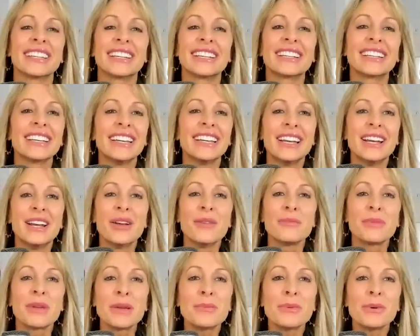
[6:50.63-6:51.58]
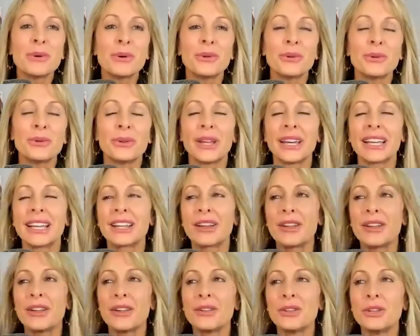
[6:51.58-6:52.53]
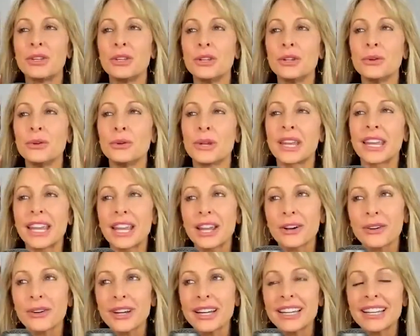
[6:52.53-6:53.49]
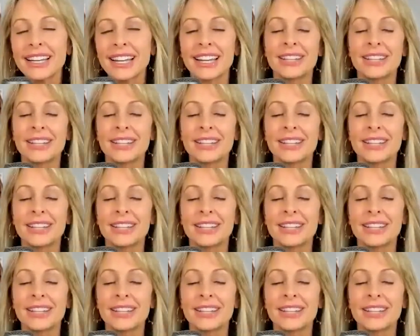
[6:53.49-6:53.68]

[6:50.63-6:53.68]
Like people like you hear it